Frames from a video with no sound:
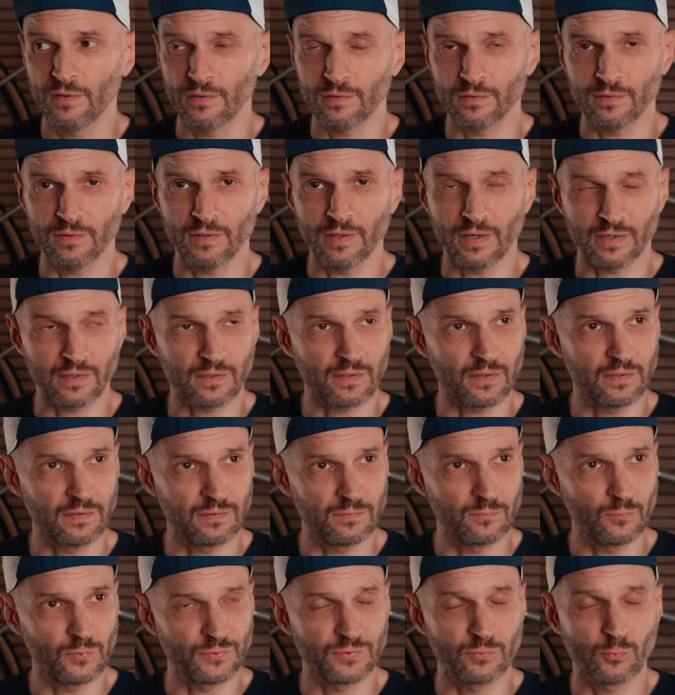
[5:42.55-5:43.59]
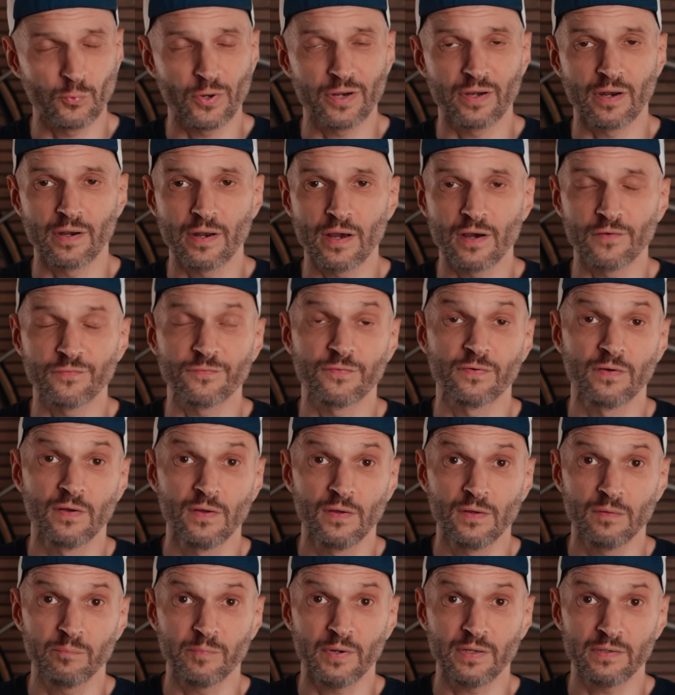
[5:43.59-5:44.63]
Like, it wasn't weird enough.
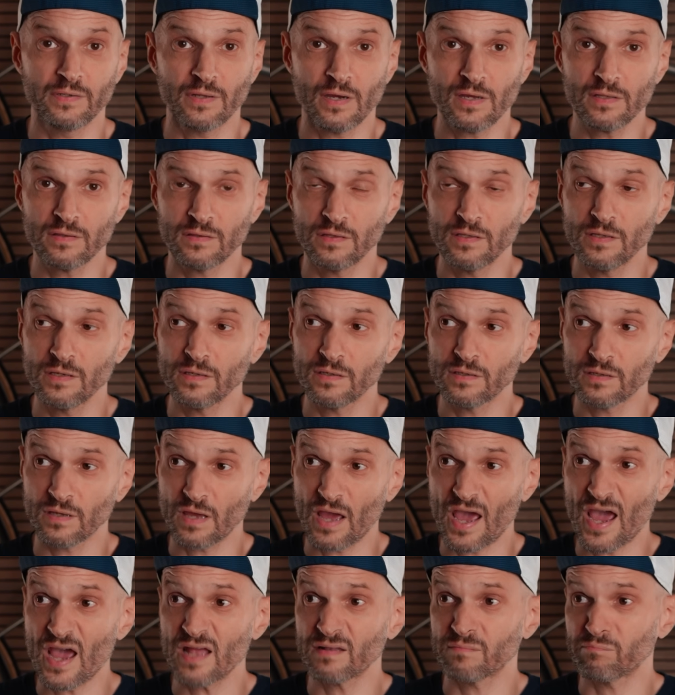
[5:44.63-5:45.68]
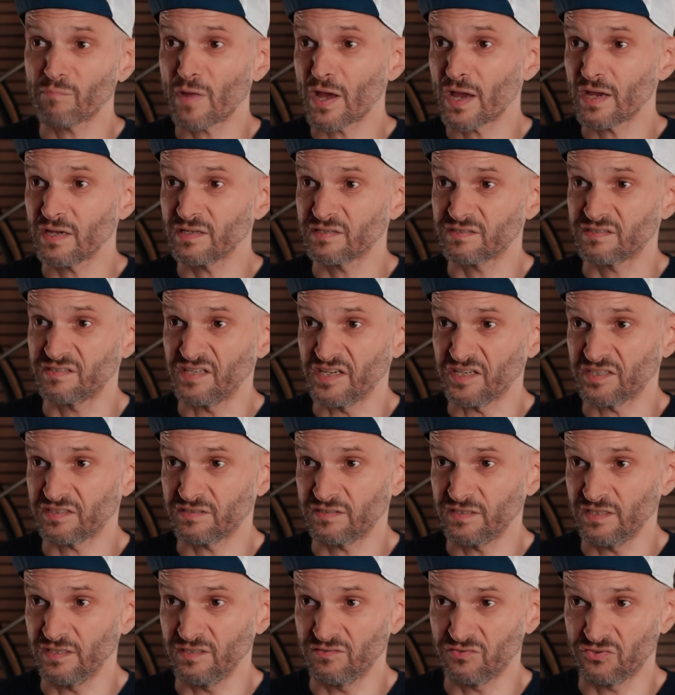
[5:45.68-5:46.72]
But I think at my
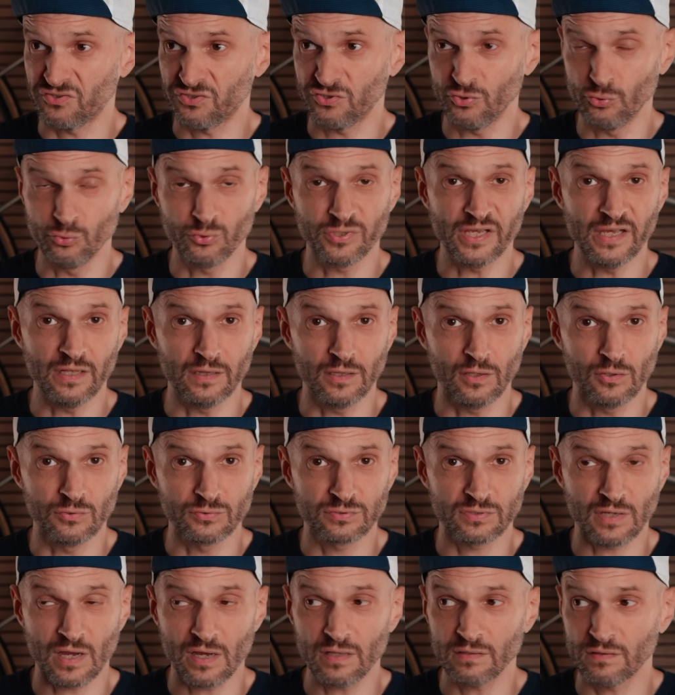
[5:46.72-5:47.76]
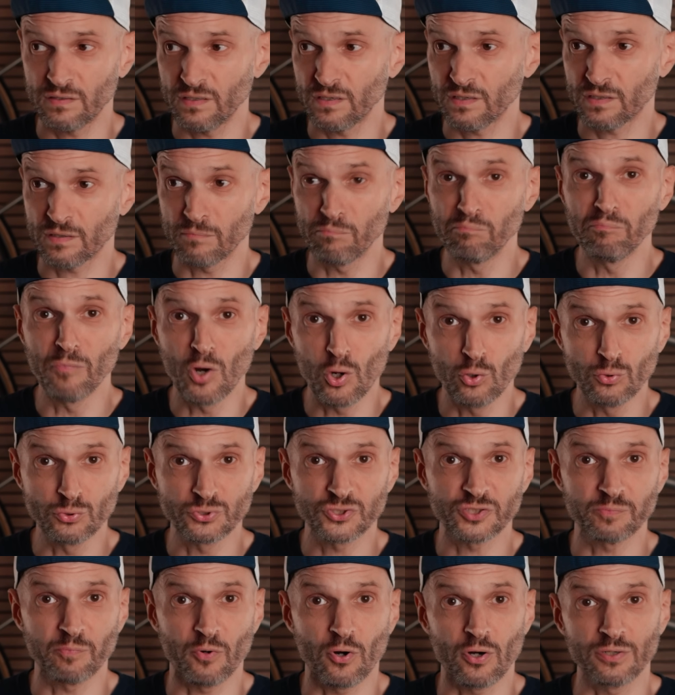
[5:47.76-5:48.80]
62 kilos, I think
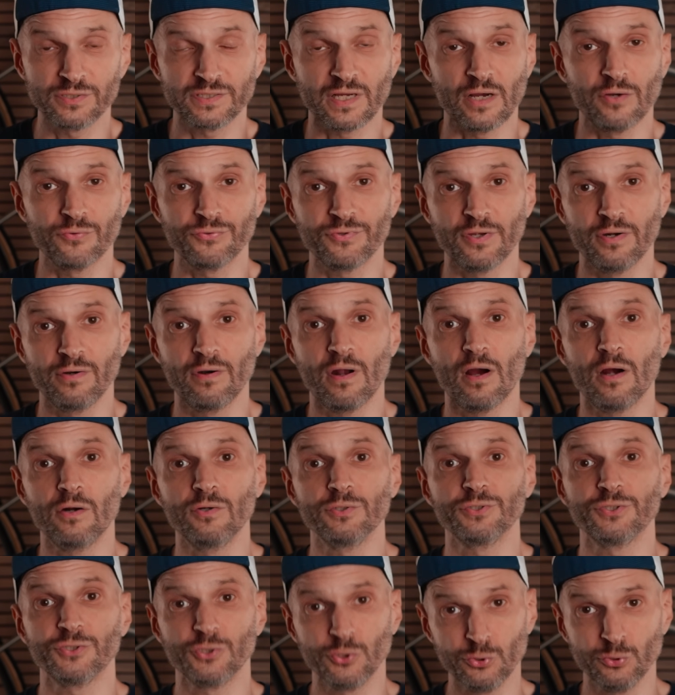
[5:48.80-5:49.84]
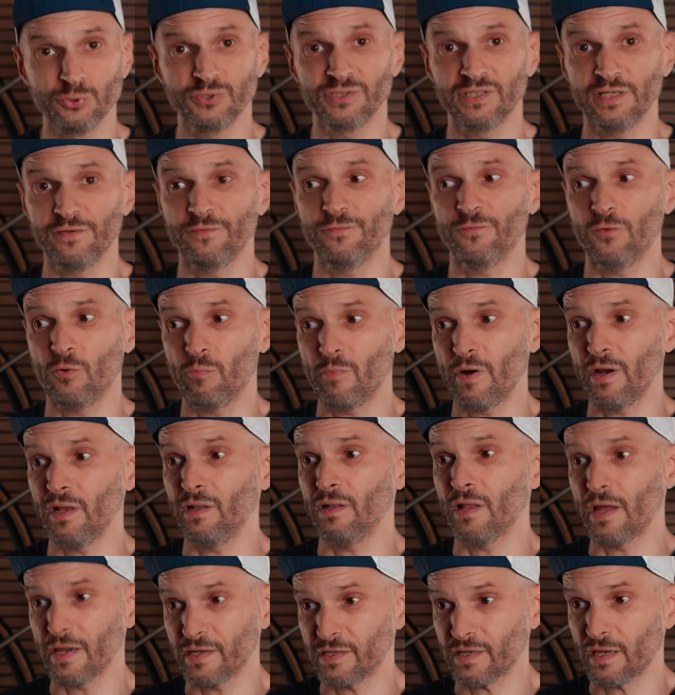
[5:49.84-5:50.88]
most bars out there are too stiff for my
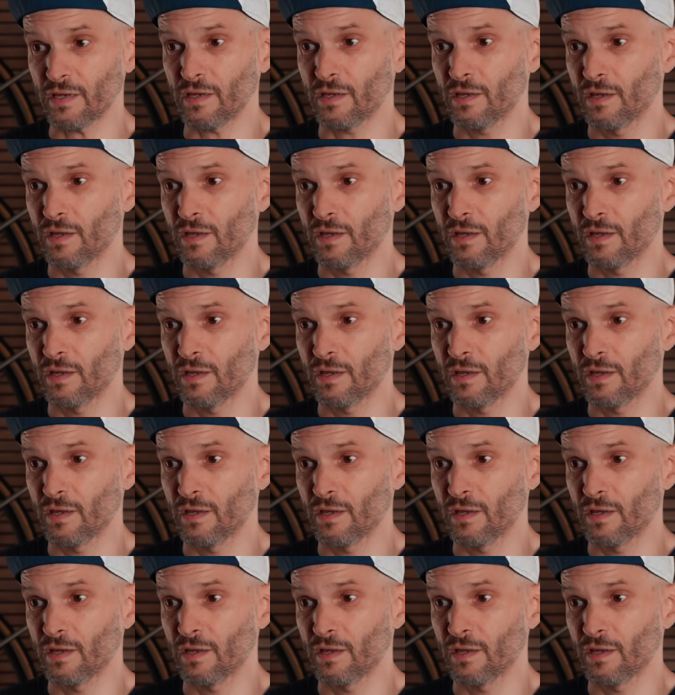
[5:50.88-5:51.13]
liking.